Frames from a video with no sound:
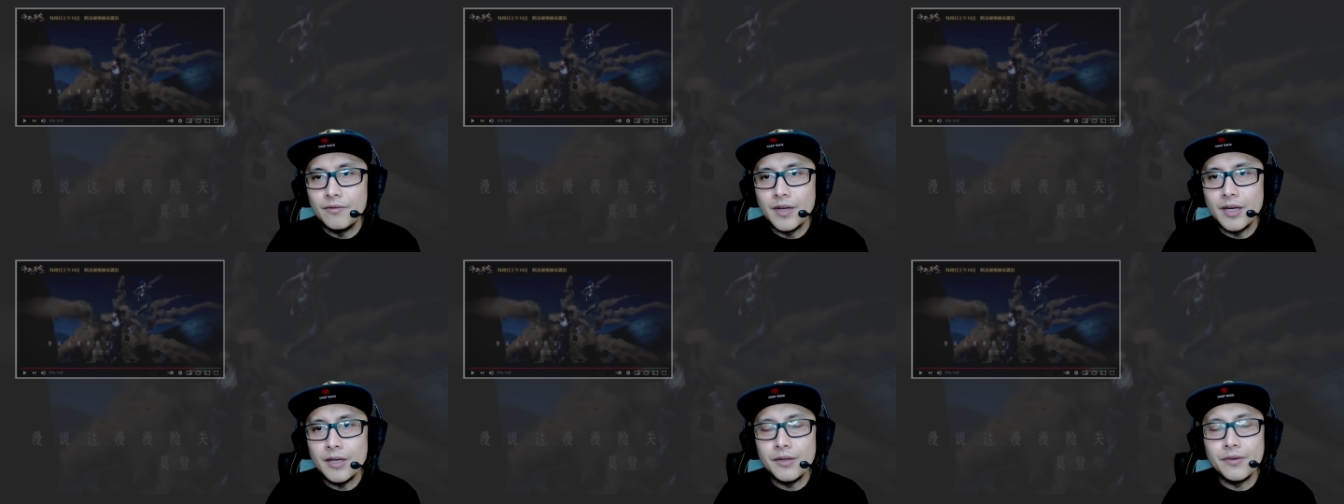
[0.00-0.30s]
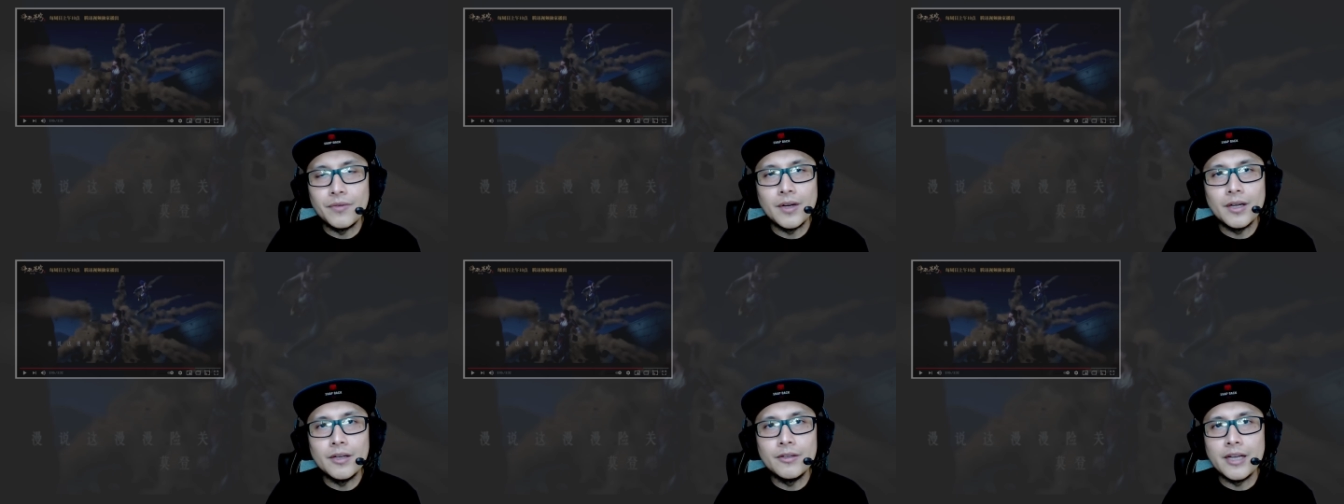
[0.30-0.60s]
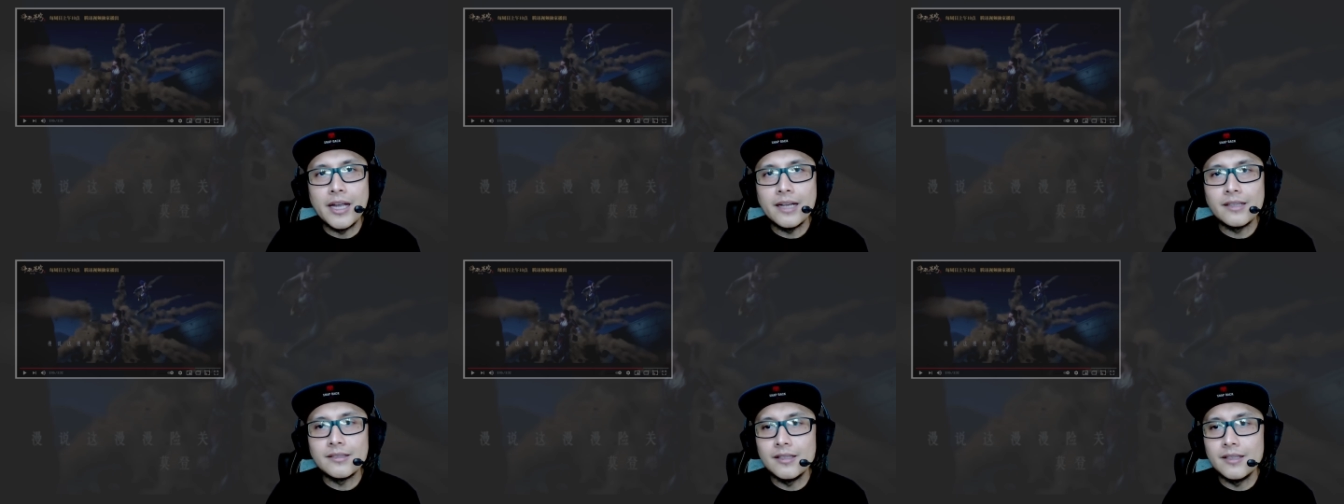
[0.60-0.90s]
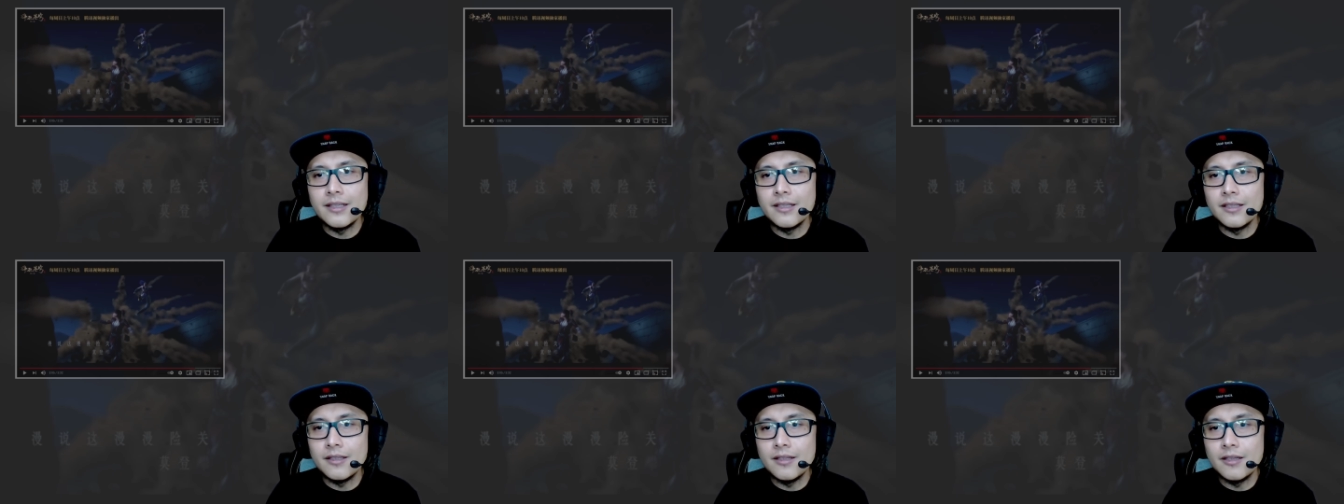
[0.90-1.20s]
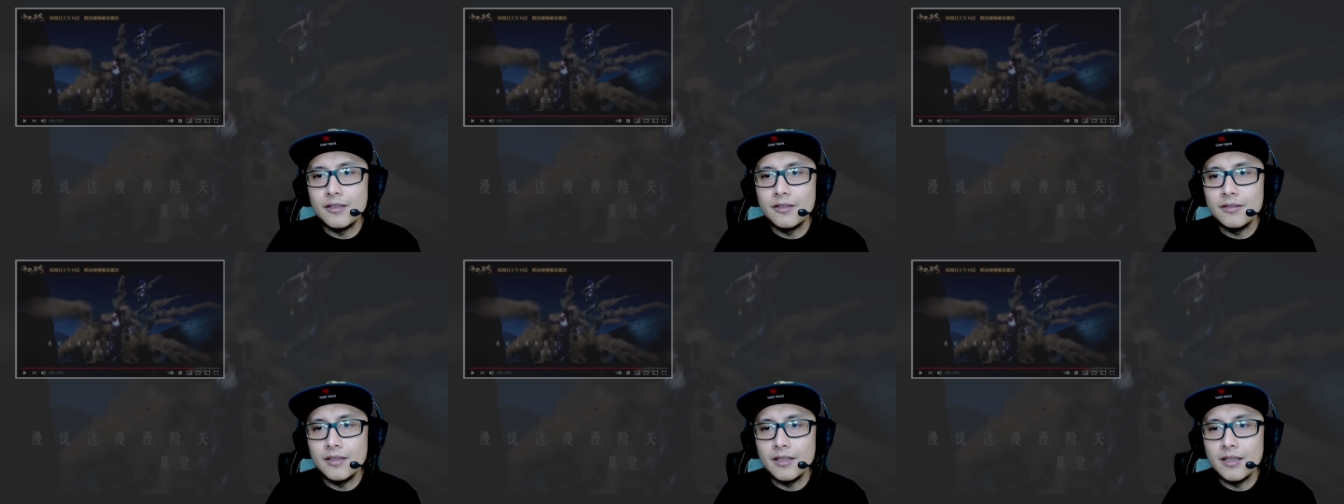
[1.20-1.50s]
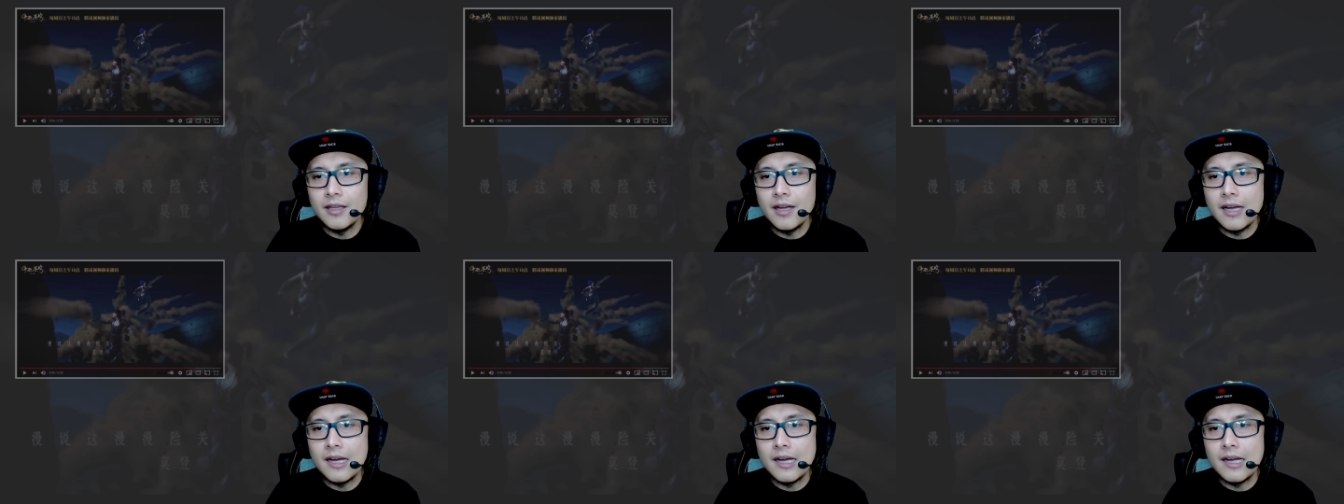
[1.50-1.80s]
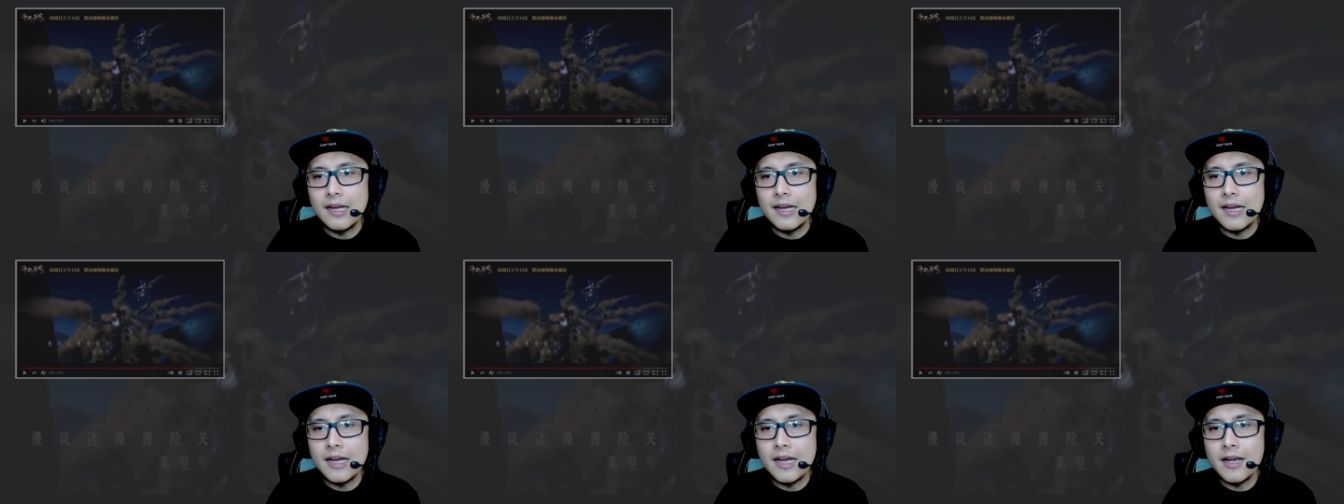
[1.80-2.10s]
very very excellent you know uh,
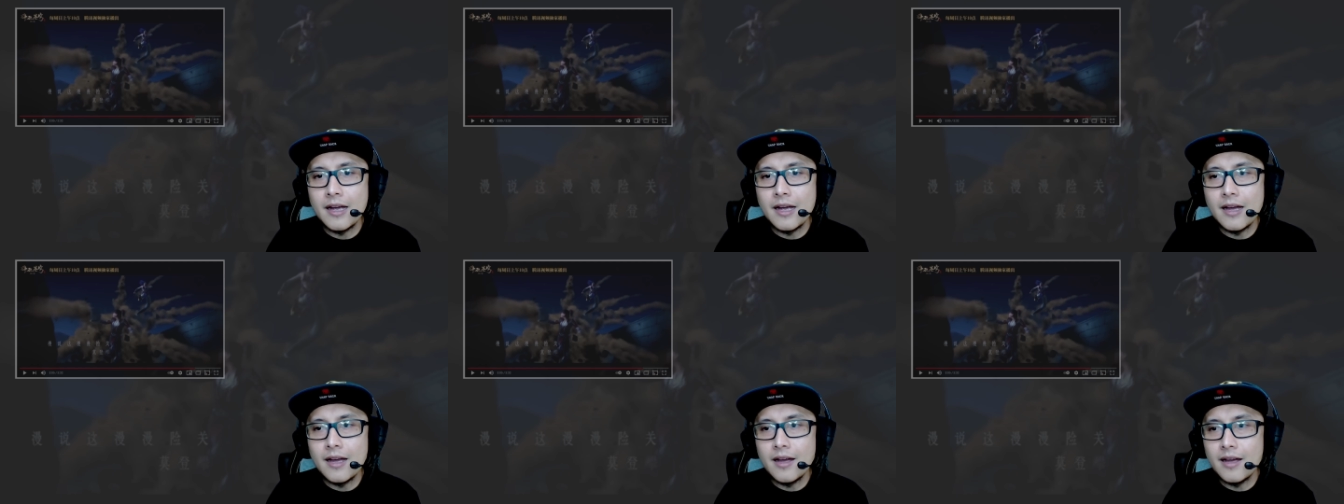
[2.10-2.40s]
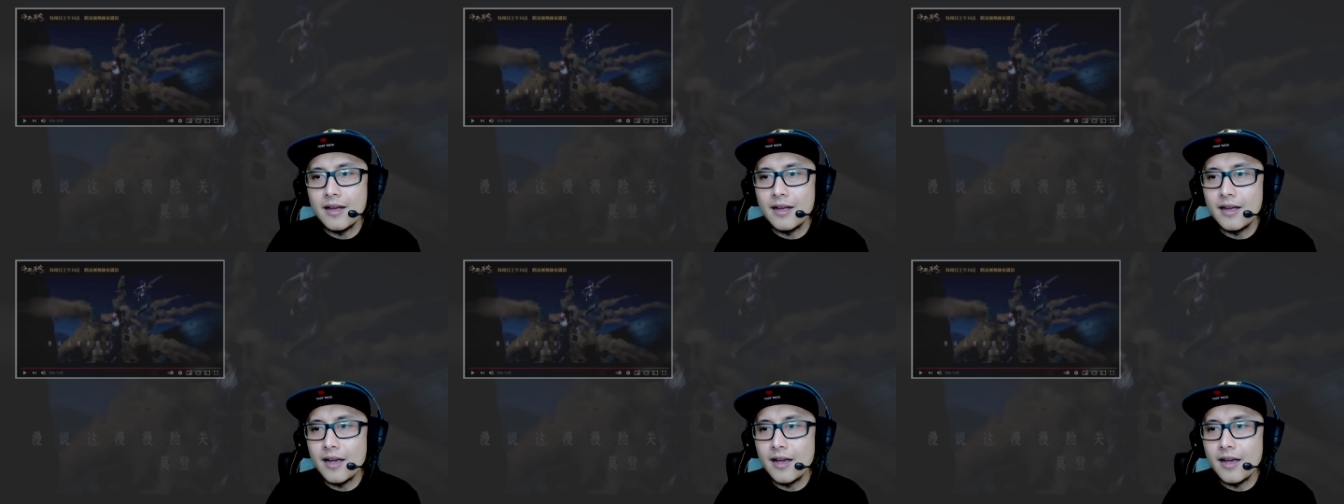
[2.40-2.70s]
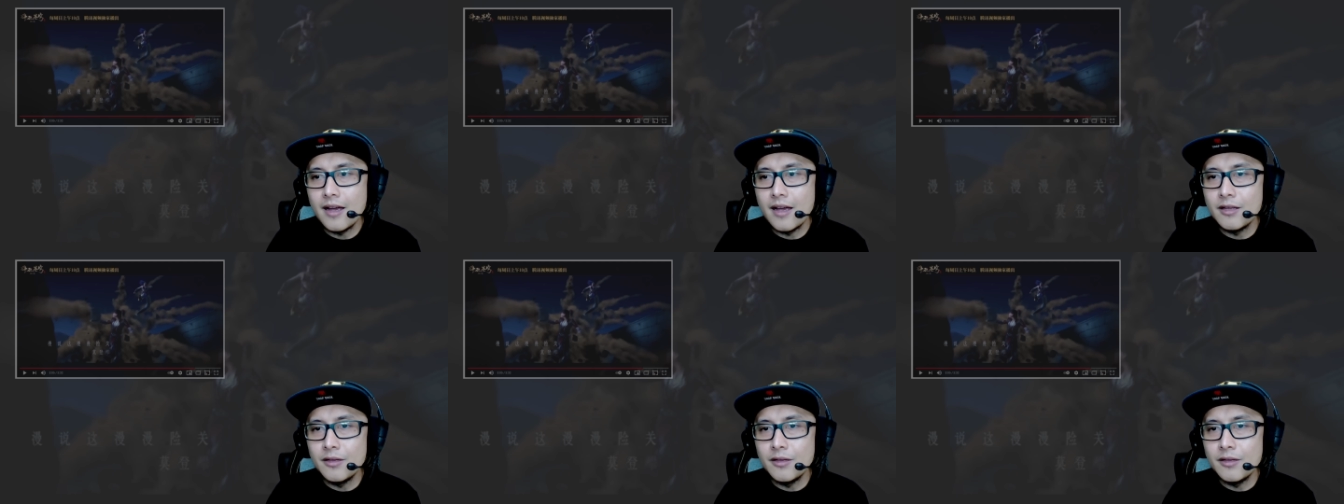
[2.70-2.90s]
I,